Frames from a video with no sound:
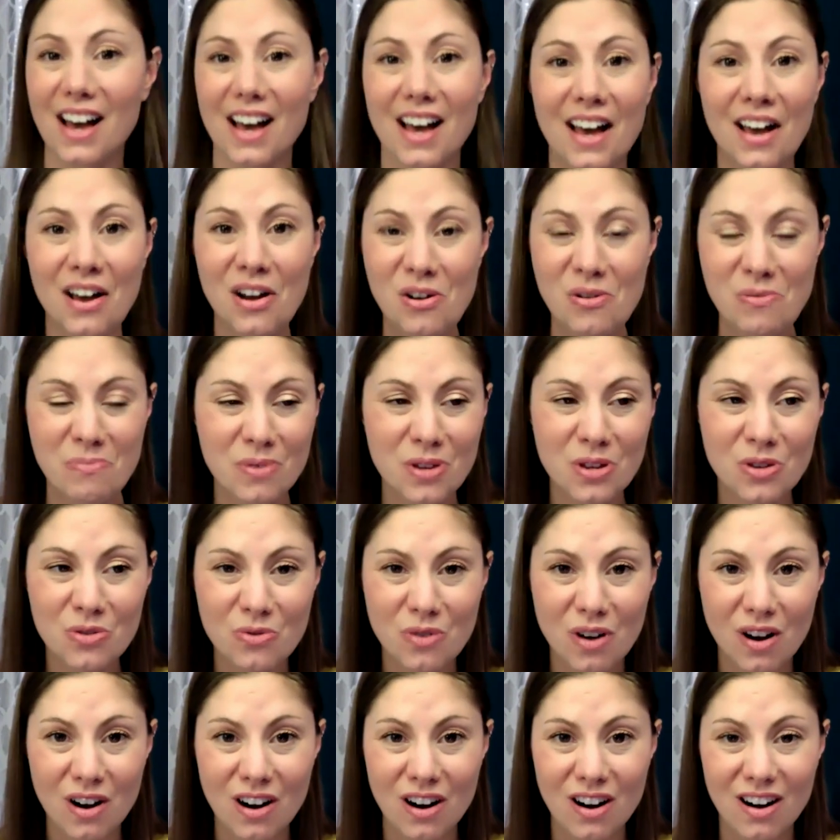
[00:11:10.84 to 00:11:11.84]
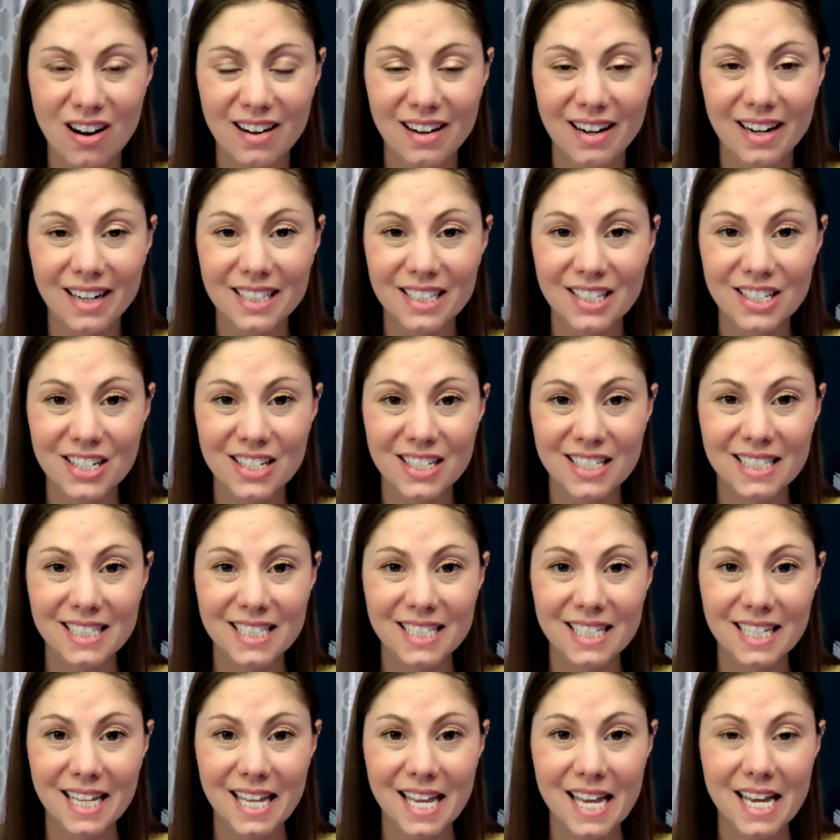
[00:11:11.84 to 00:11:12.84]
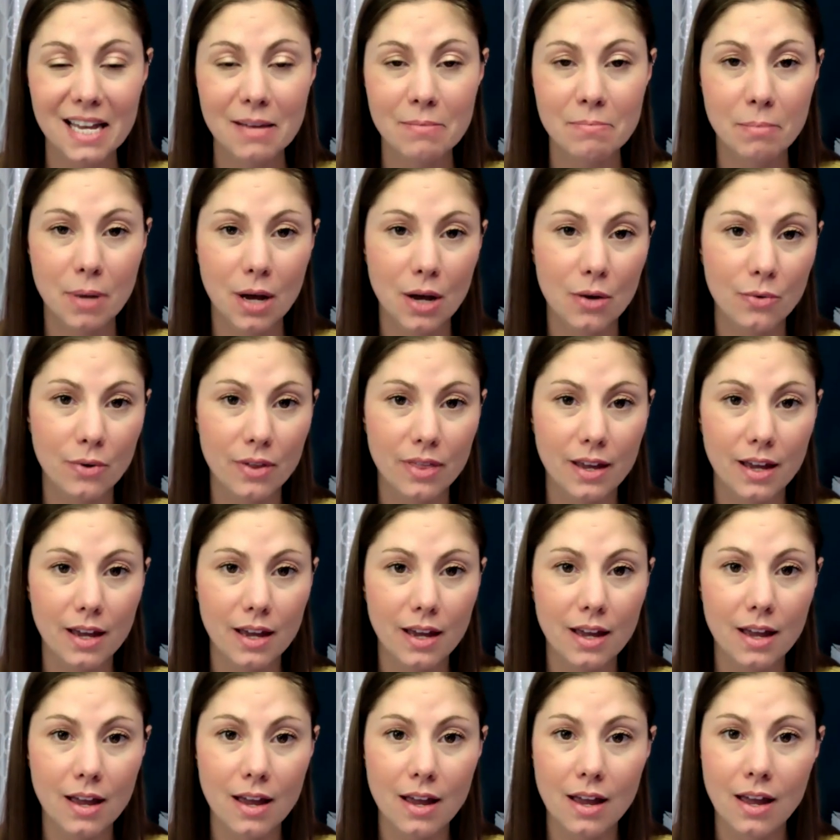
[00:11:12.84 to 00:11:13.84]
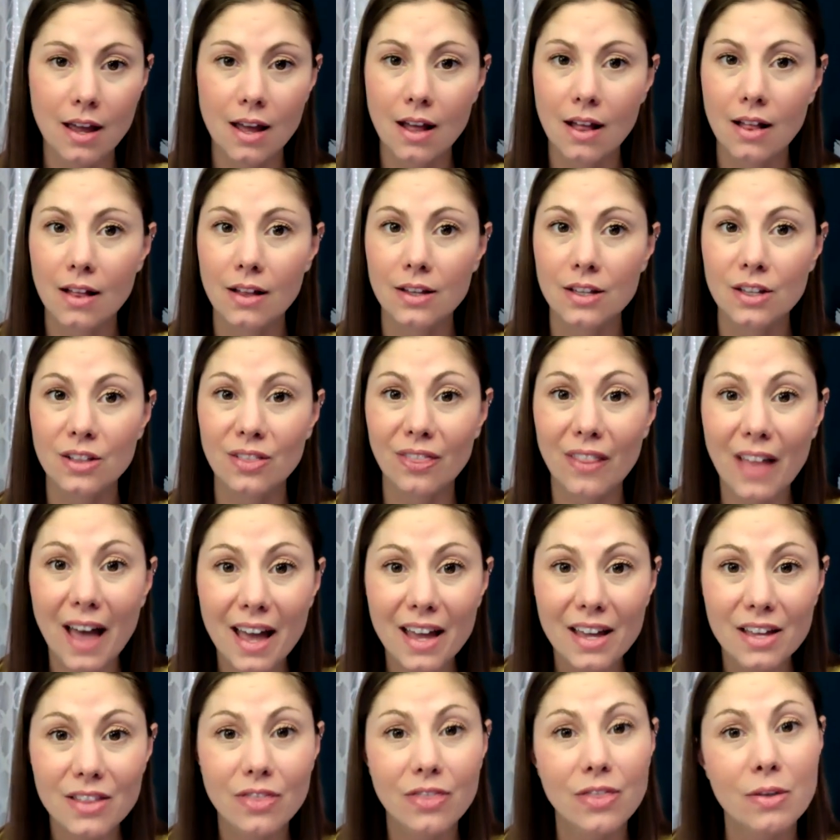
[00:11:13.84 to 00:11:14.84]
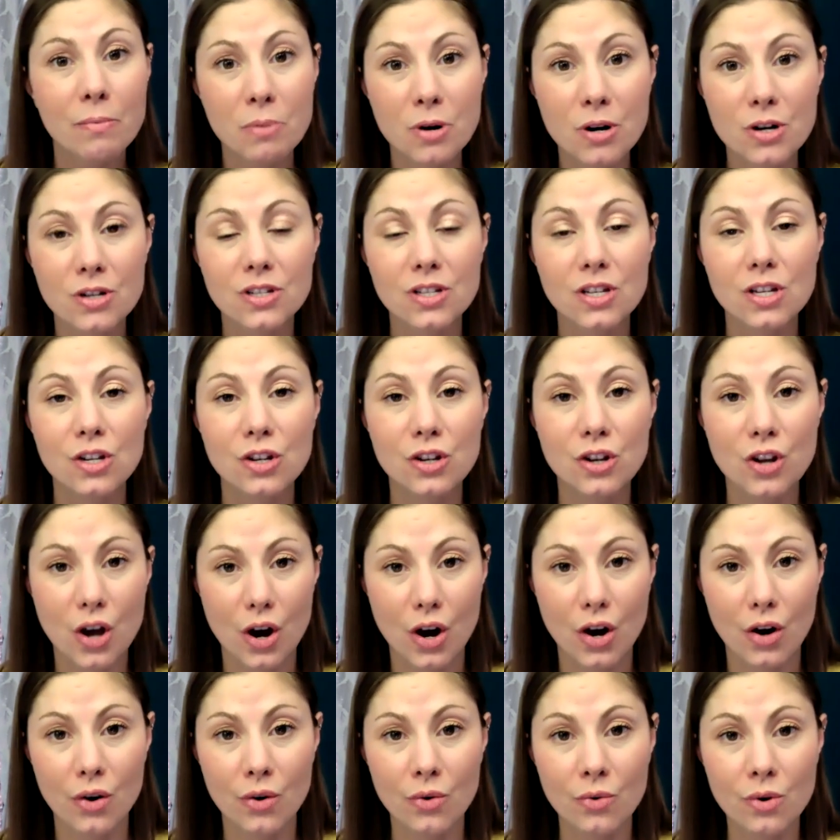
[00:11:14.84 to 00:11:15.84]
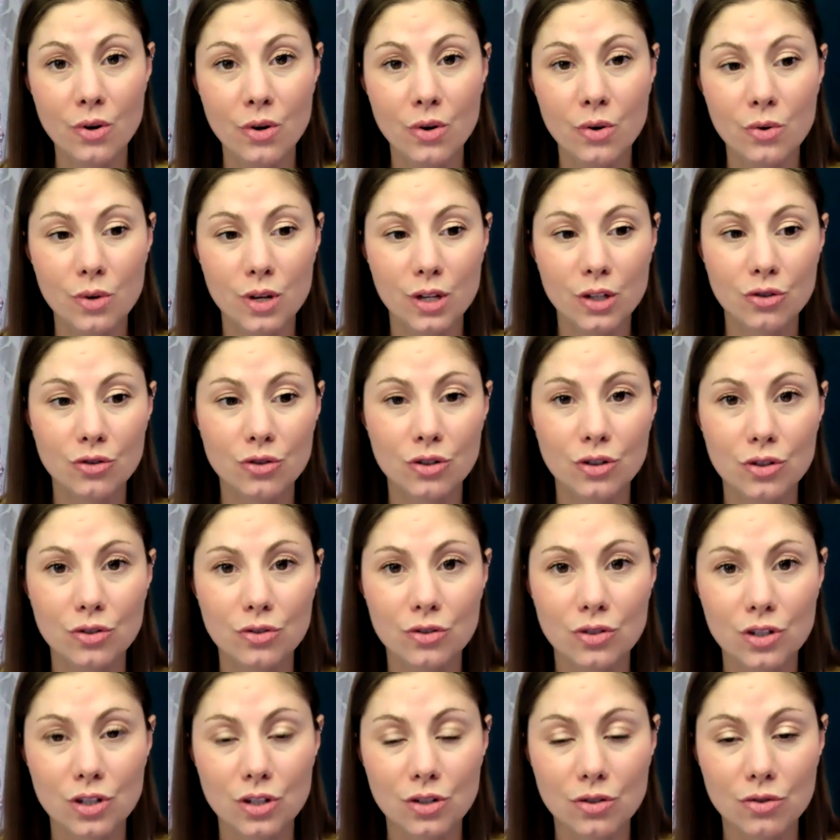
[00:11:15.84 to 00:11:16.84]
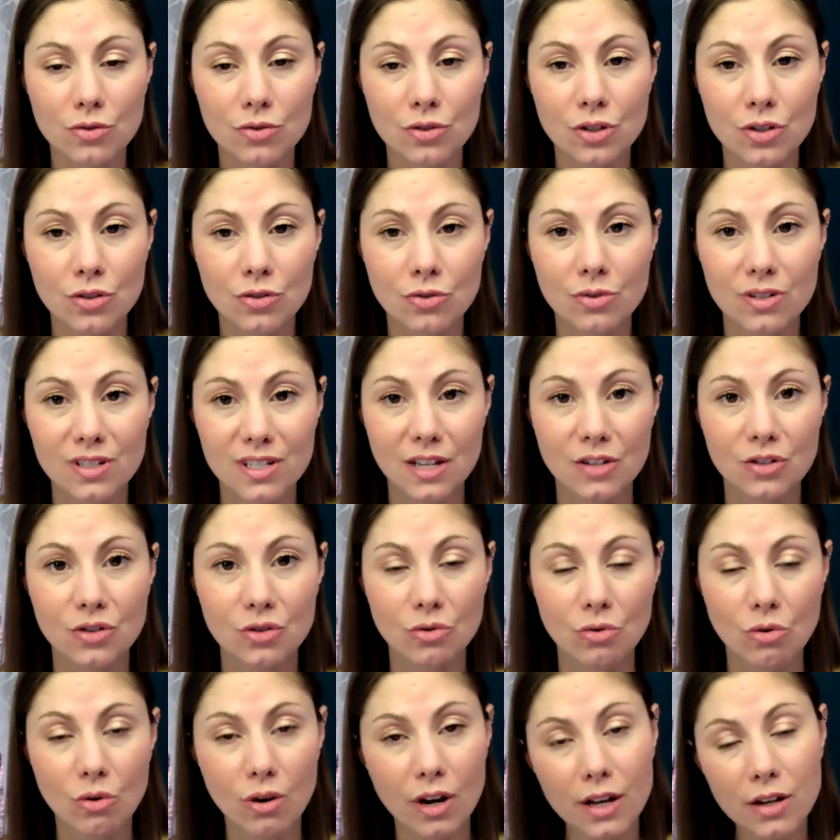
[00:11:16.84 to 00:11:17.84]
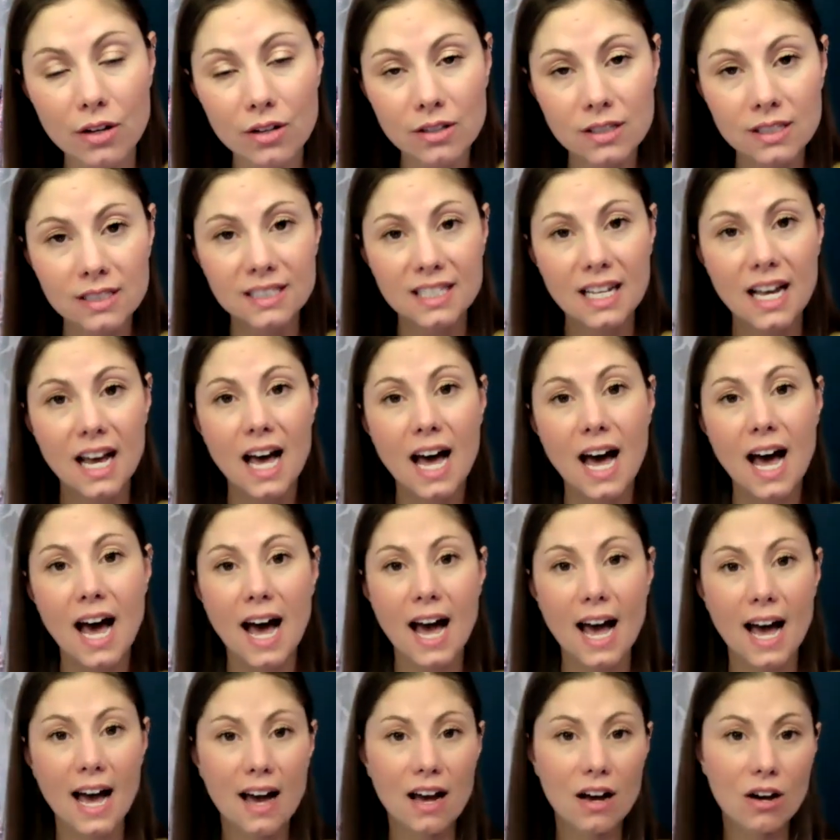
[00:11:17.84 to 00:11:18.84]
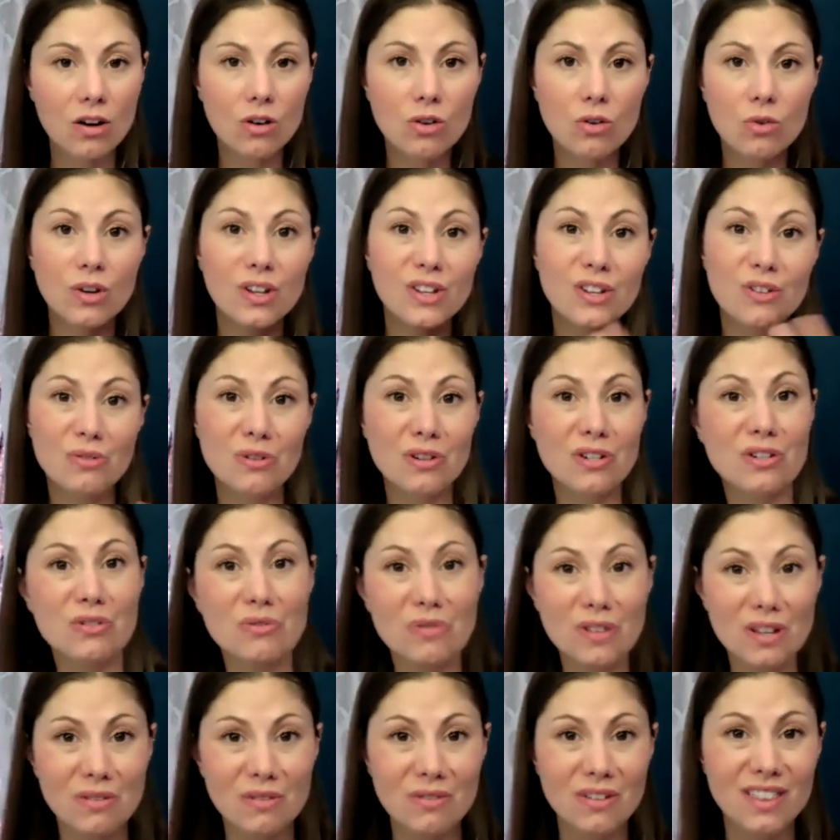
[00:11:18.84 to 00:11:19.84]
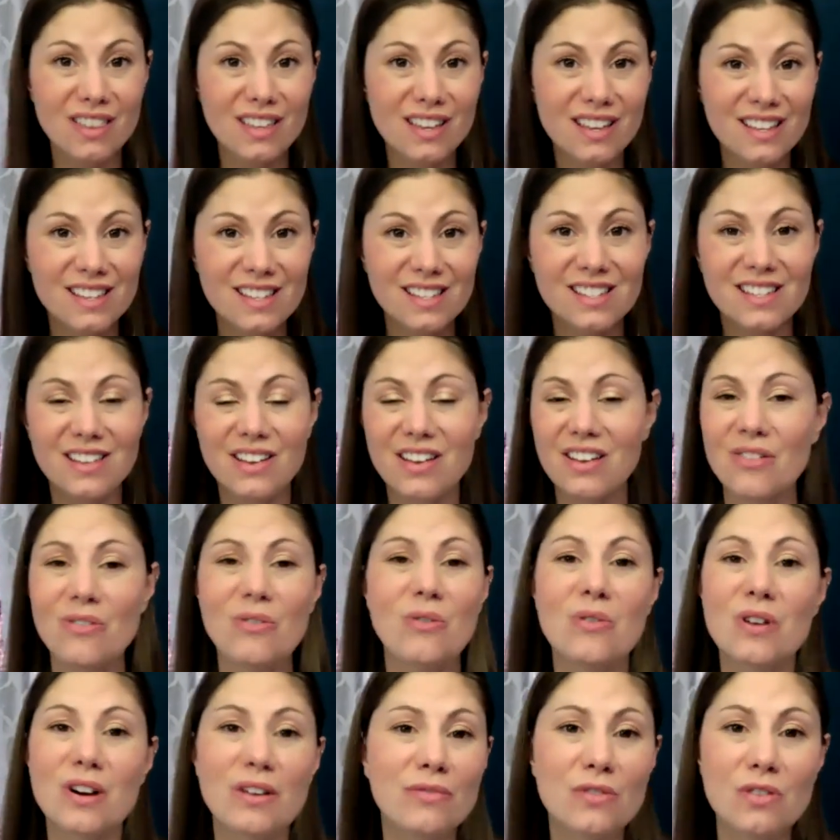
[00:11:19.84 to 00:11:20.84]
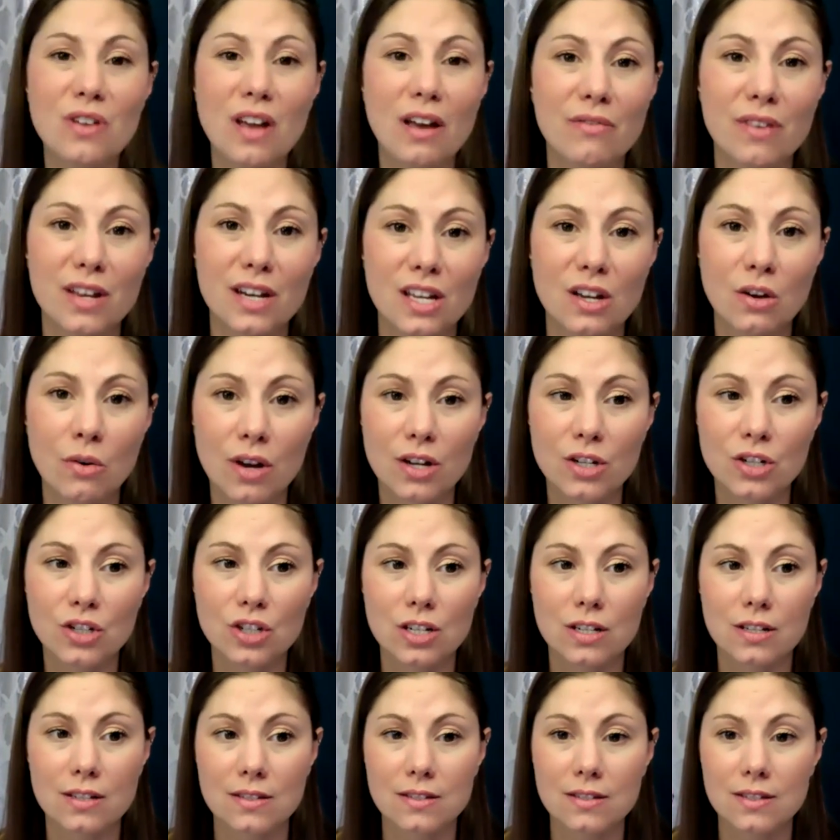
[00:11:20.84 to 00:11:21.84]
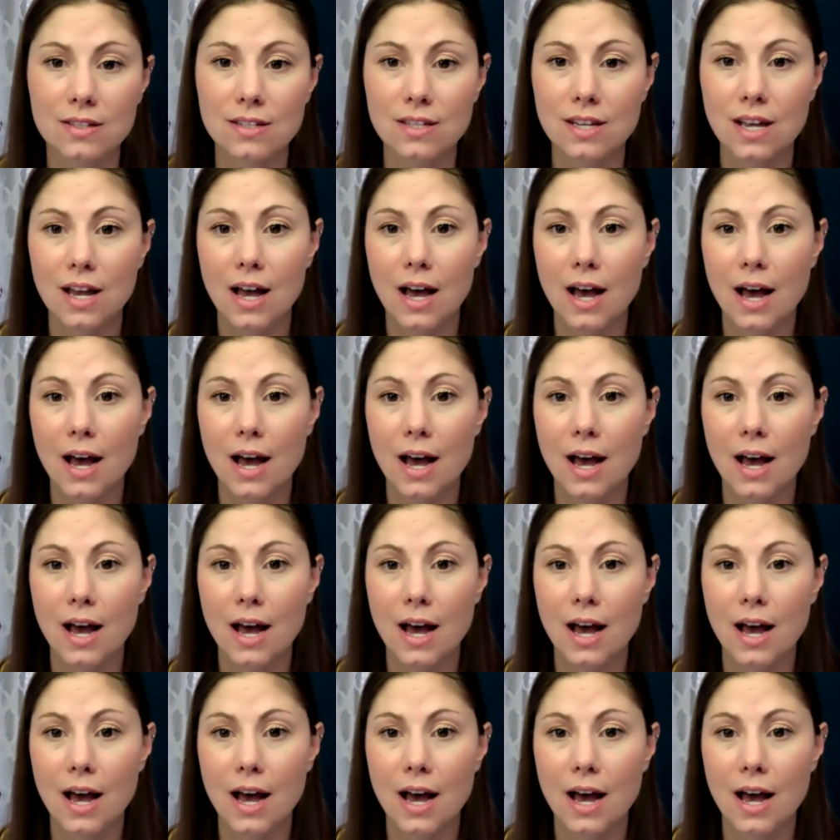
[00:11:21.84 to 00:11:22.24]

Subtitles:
I hope you are just kicking butt with it. Let the person know who introduced you to essential oils, how you're doing with this, or if you have any questions,